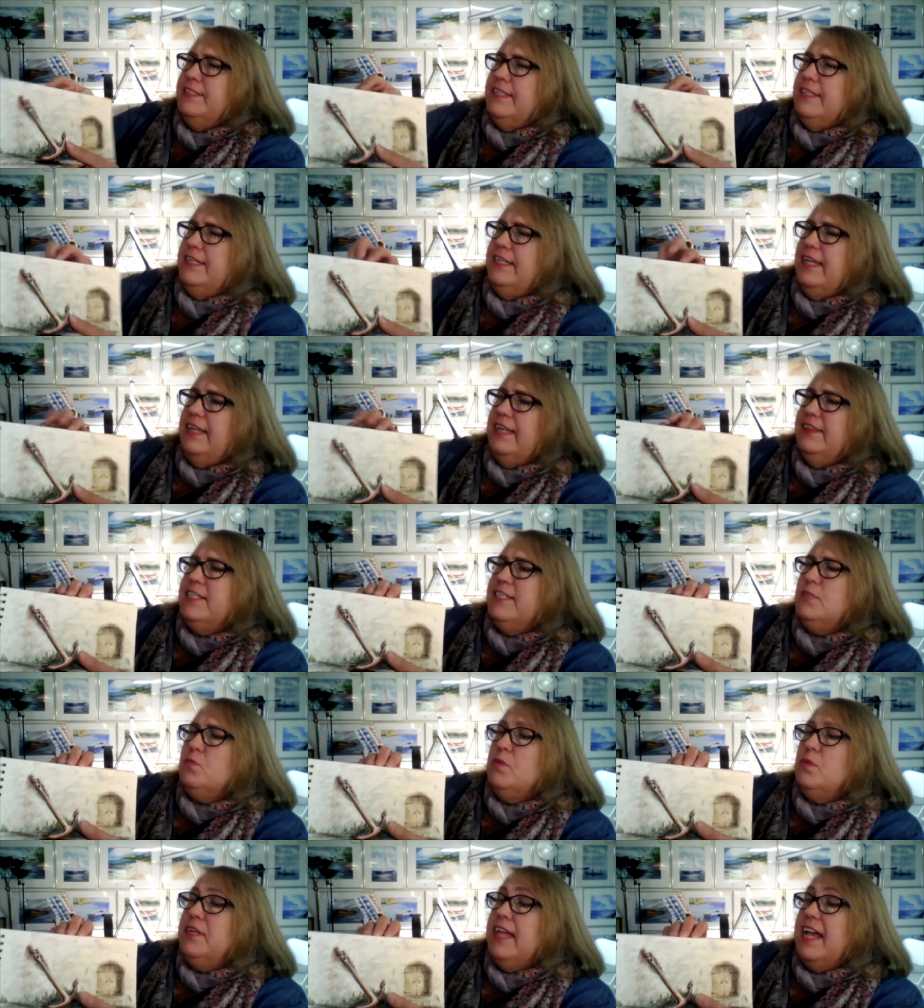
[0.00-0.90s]
it, this
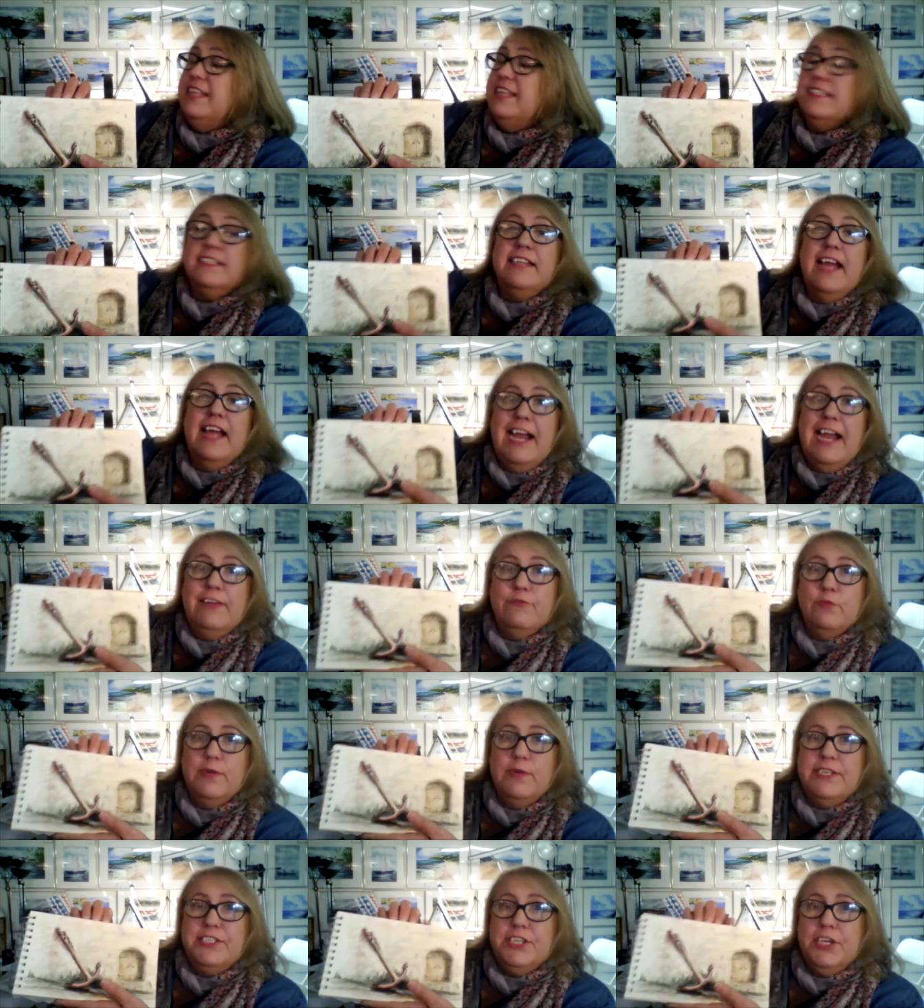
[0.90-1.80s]
one has an
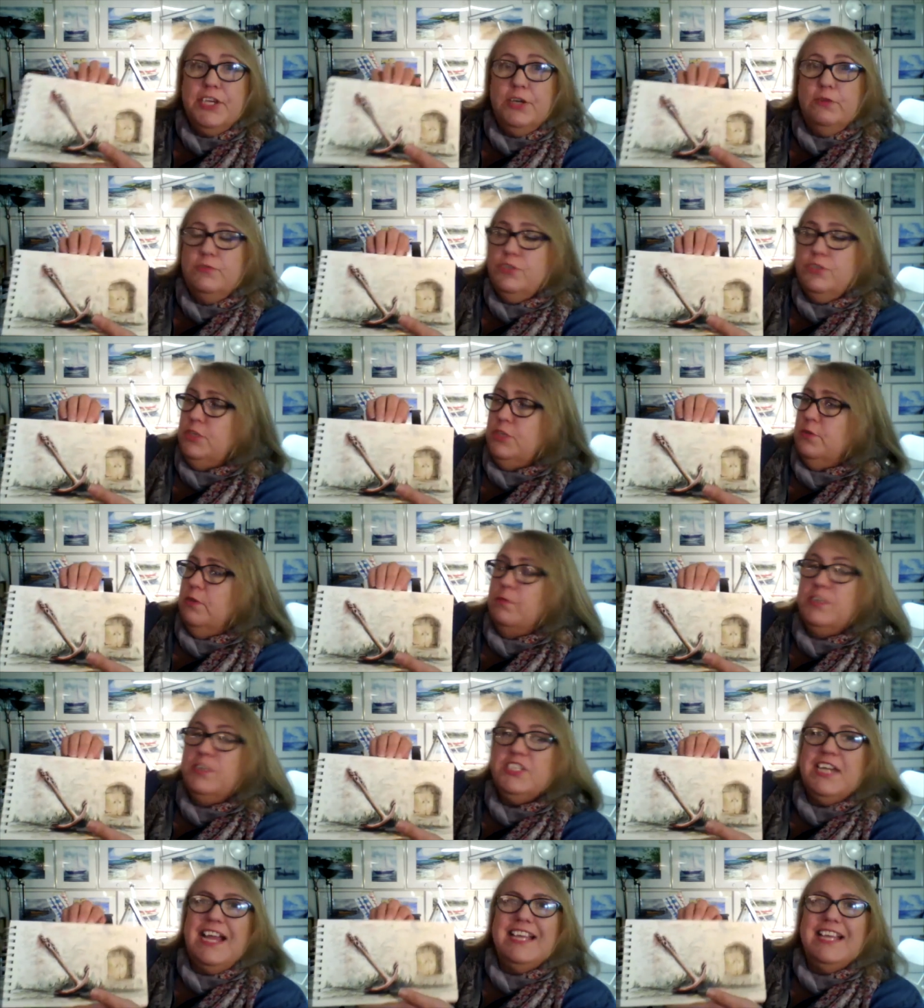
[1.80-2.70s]
ivory tone to it, which
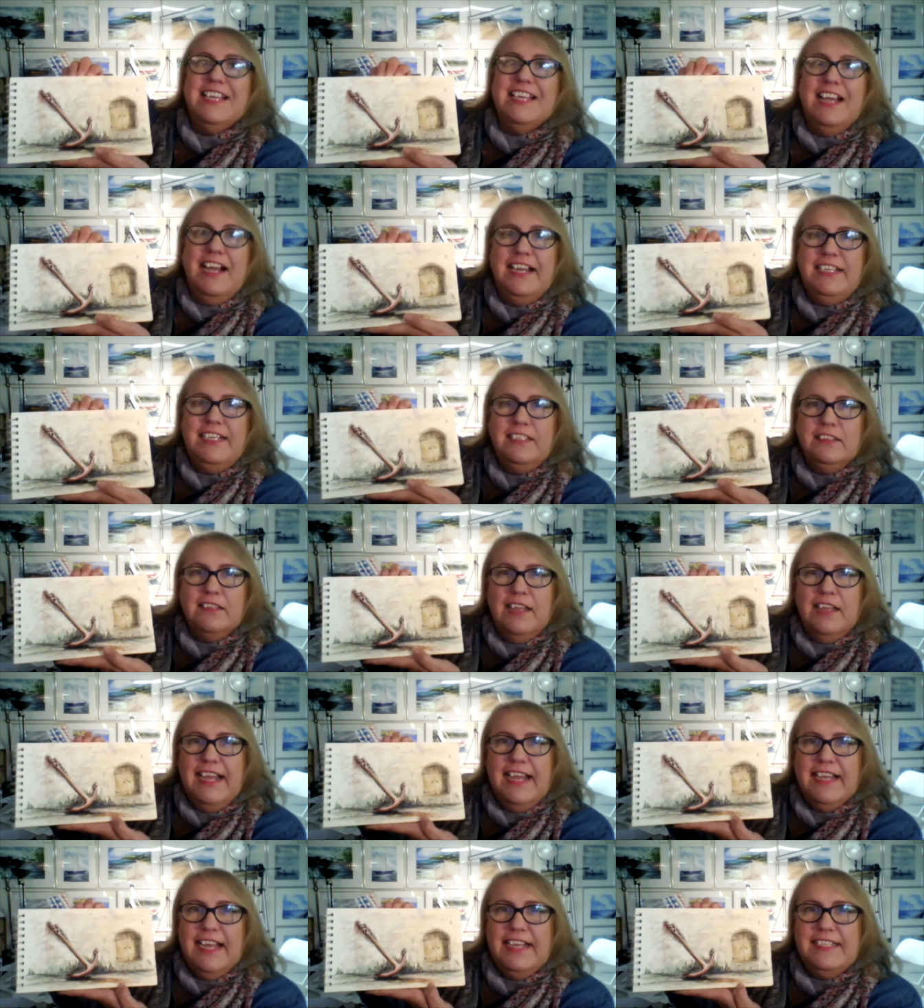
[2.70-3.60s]
I kind of like.
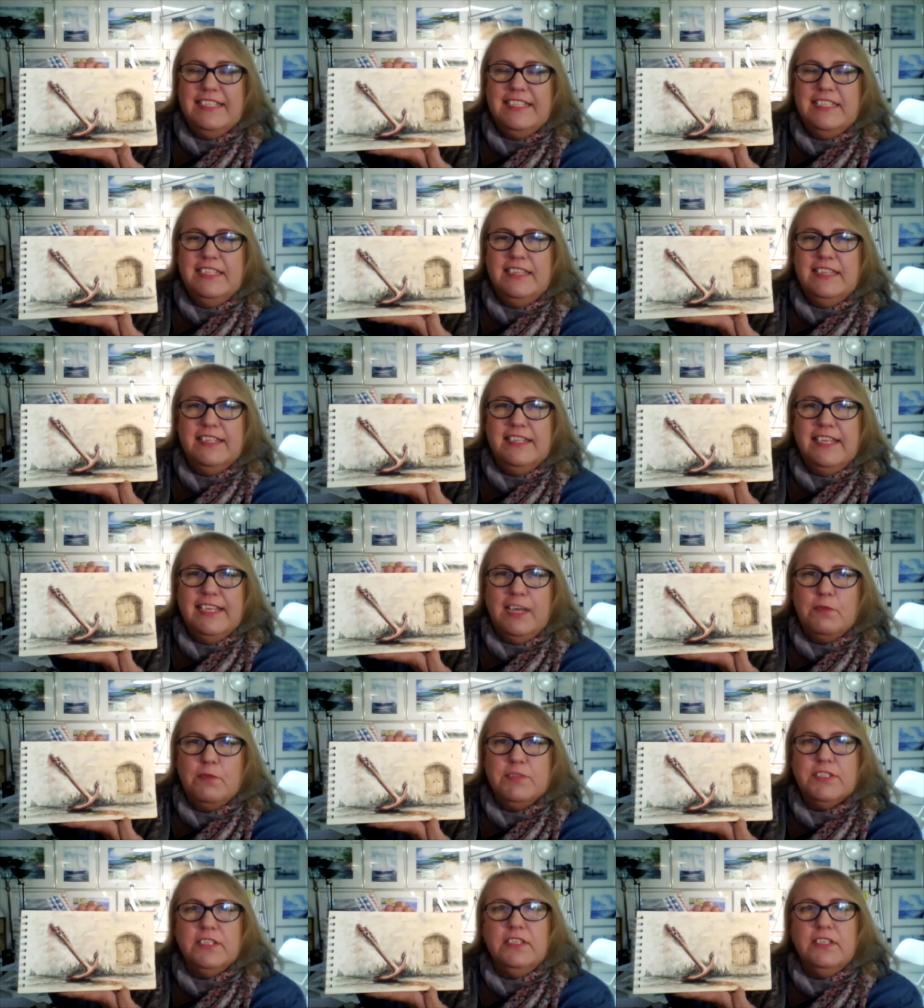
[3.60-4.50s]
I didn't think I was
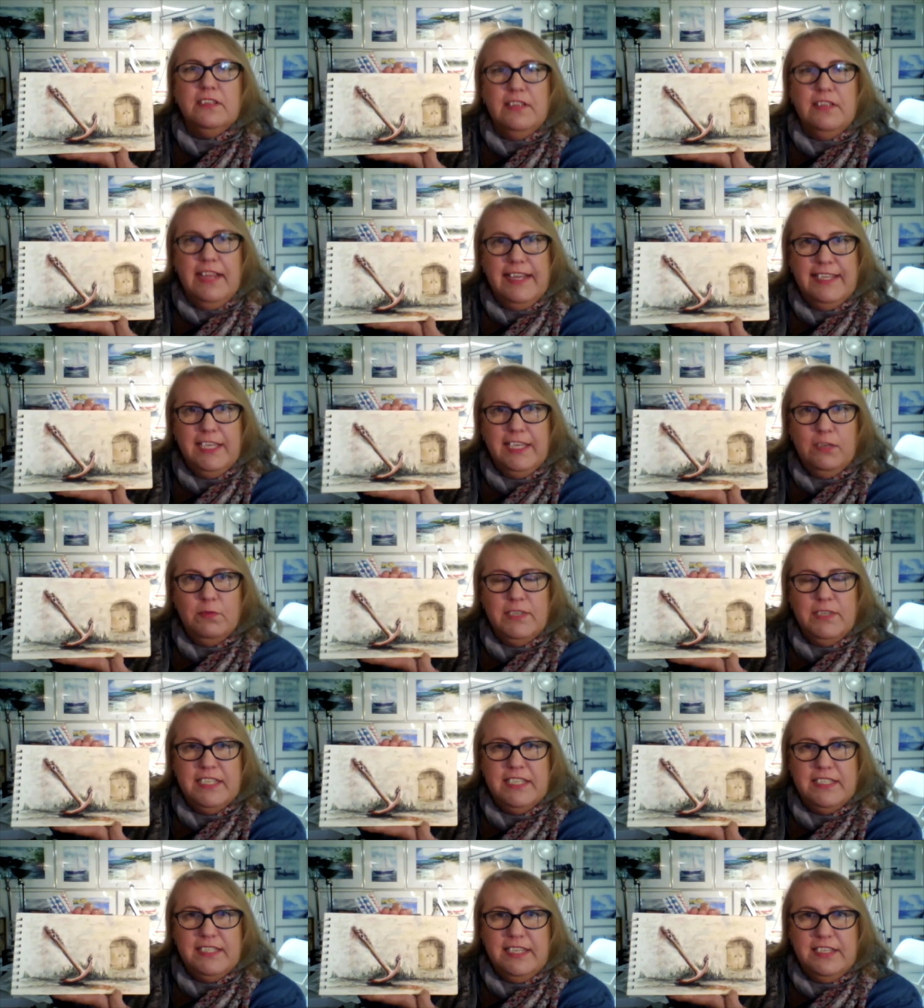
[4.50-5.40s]
going to like it when they
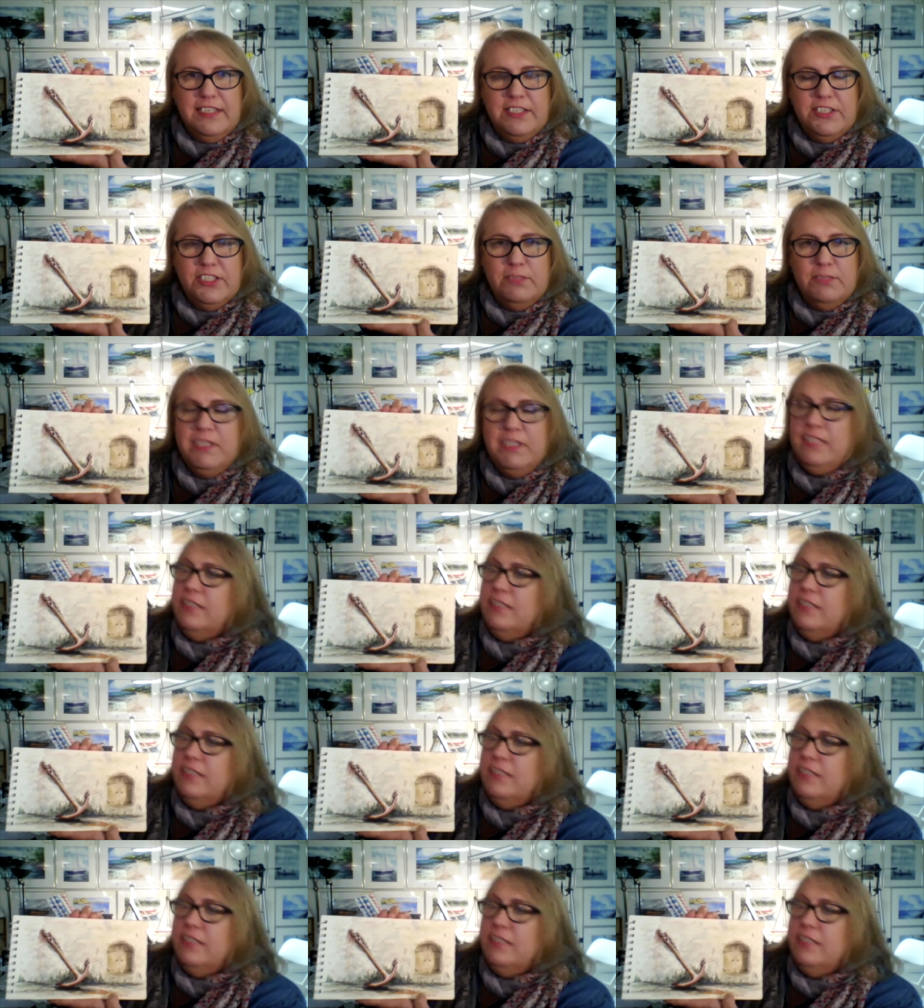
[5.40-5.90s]
sent it to me,